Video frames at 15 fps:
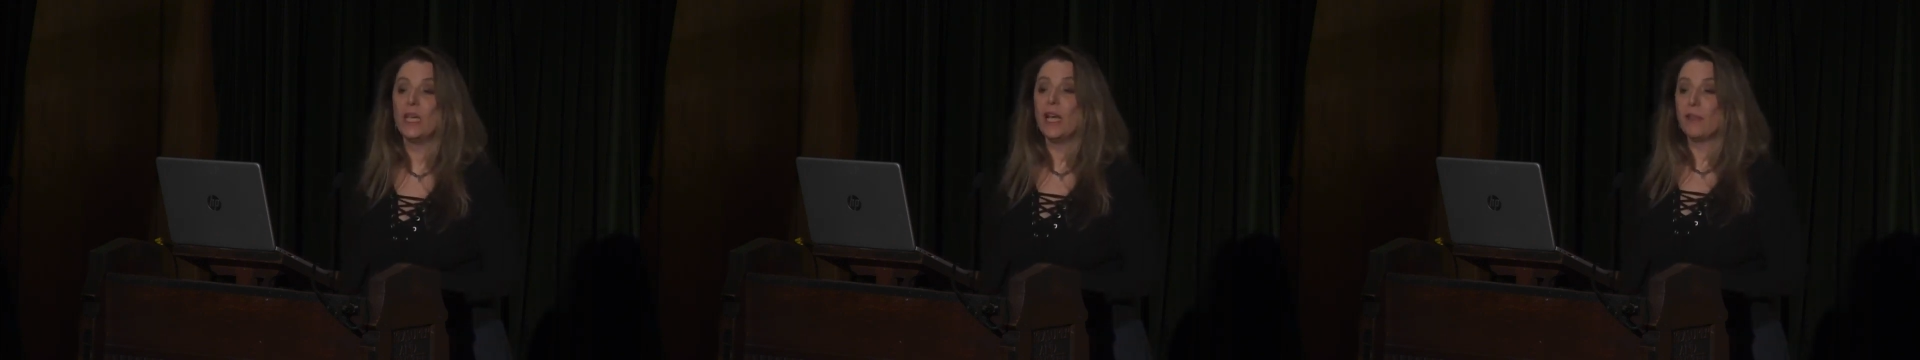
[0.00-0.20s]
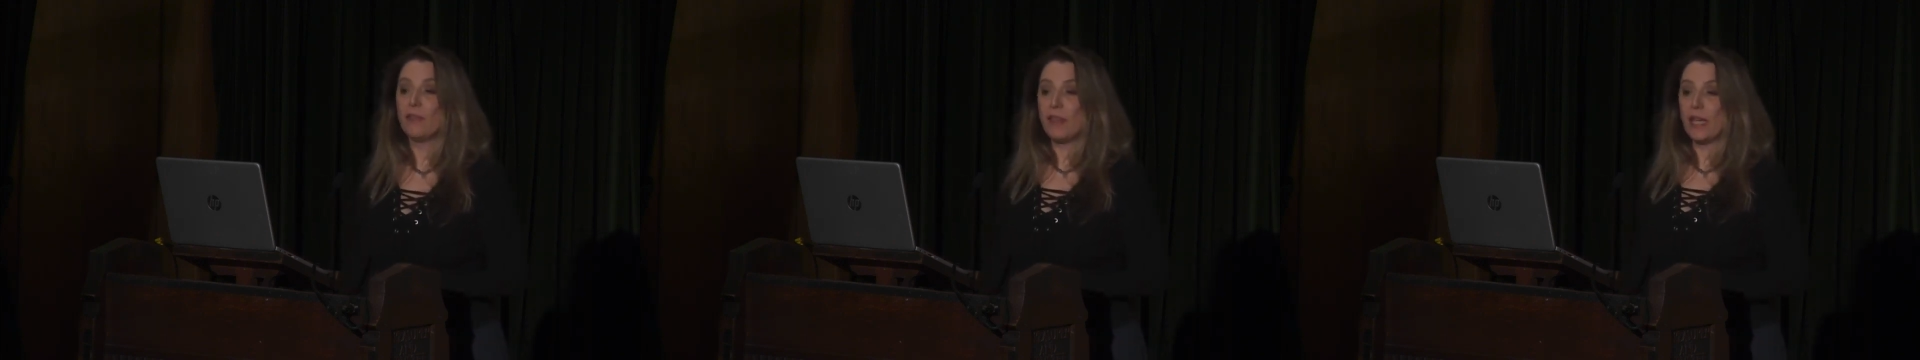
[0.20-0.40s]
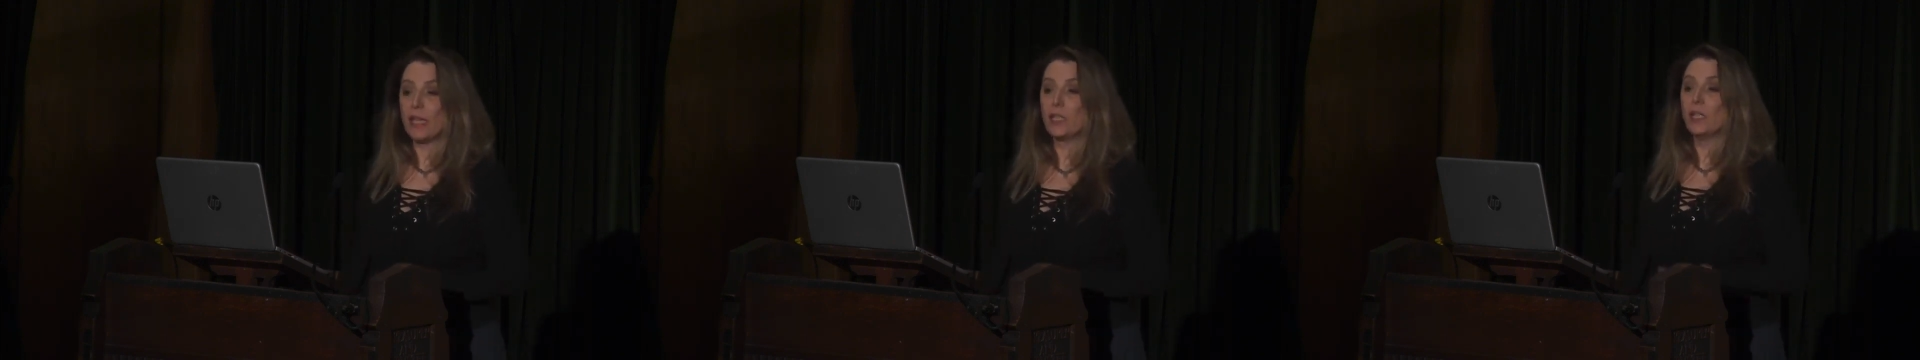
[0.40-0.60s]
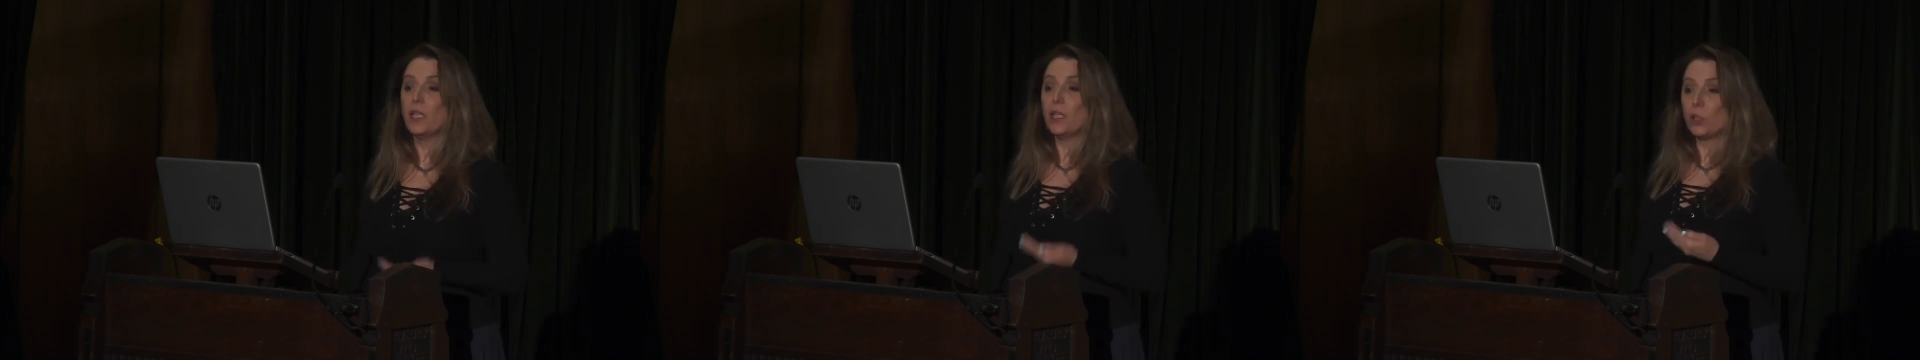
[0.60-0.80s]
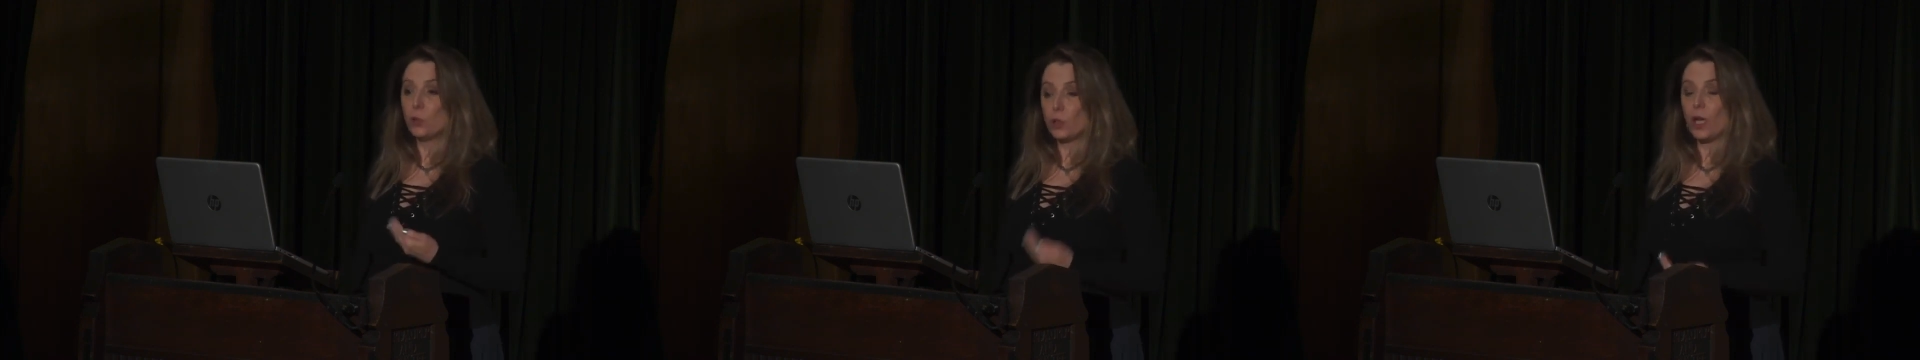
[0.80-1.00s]
then
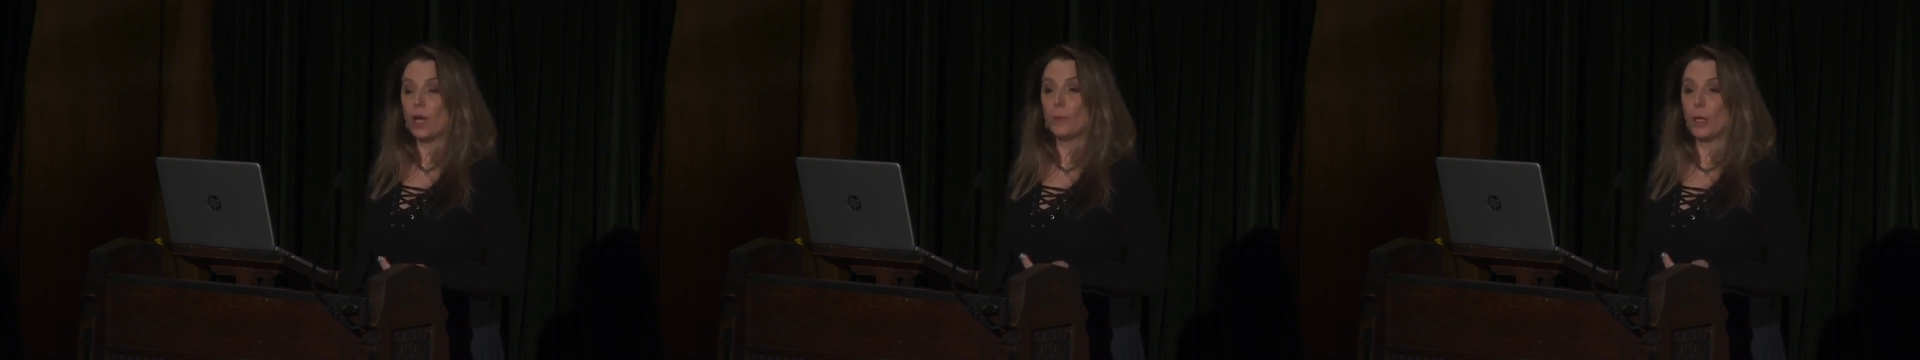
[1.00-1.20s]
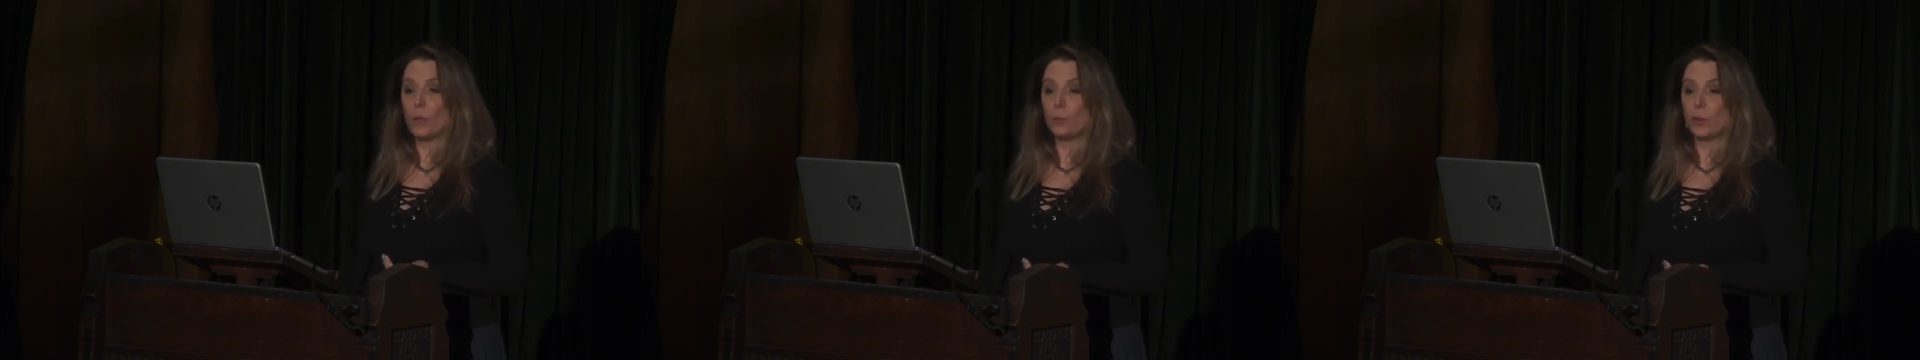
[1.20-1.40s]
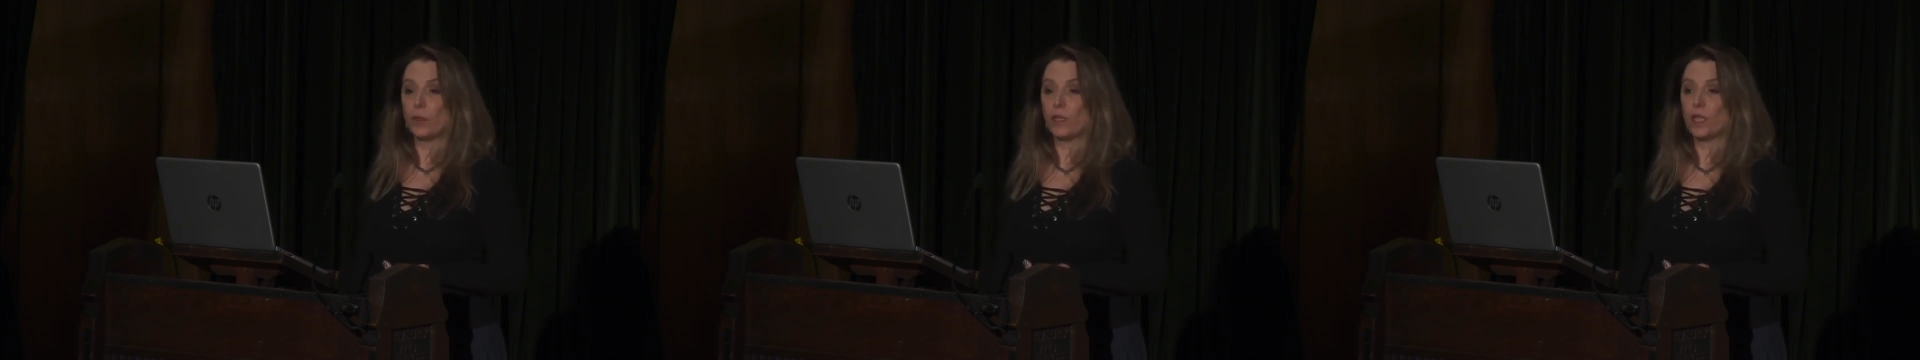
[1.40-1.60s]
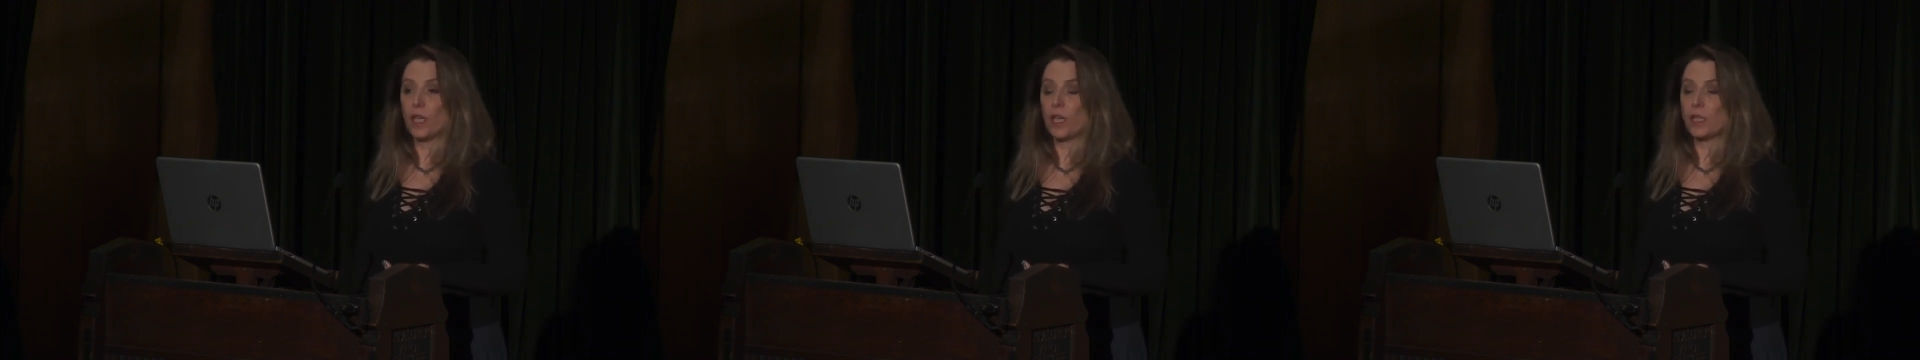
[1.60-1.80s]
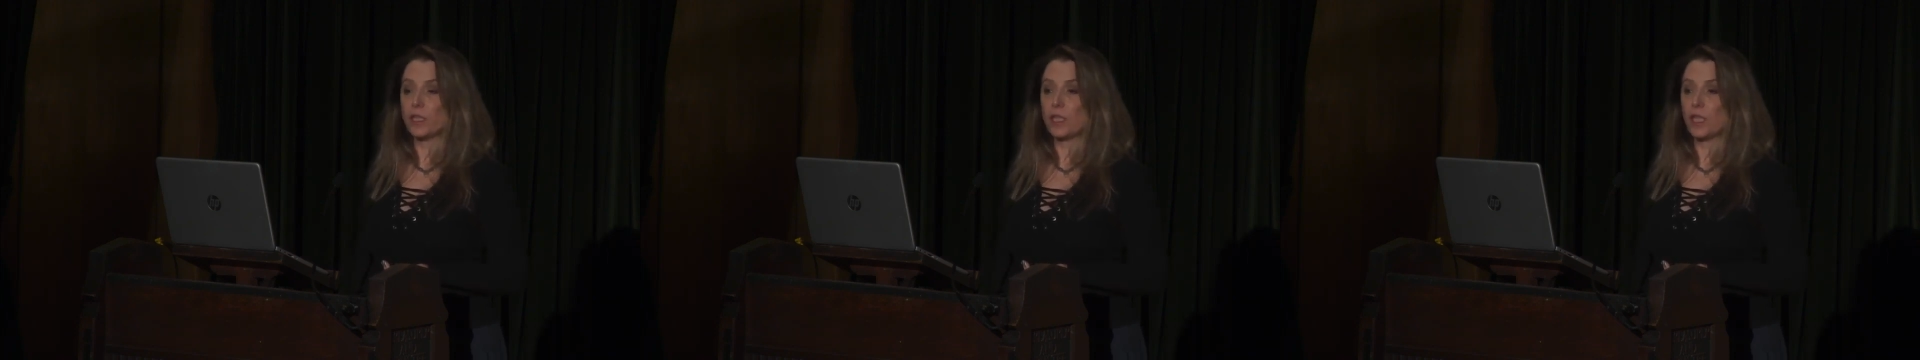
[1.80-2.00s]
you come up with the
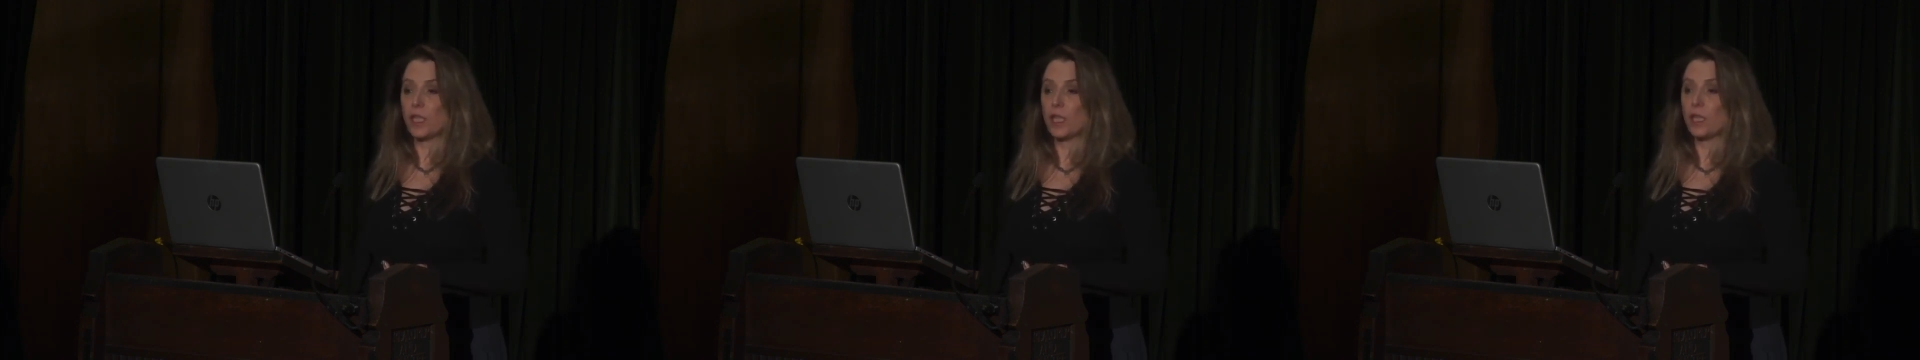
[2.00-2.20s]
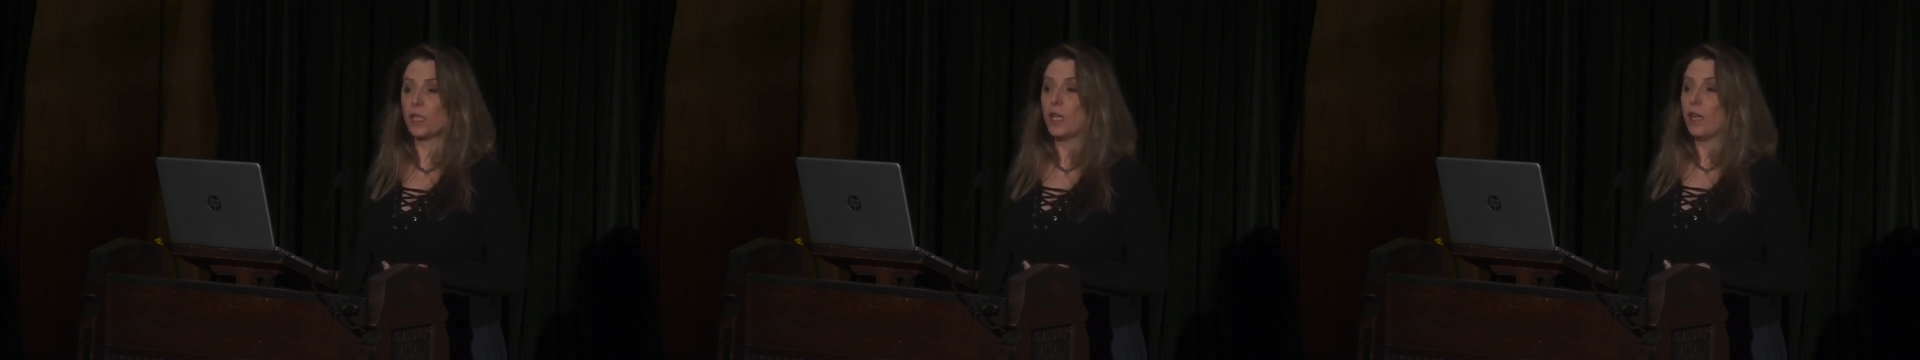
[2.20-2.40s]
idea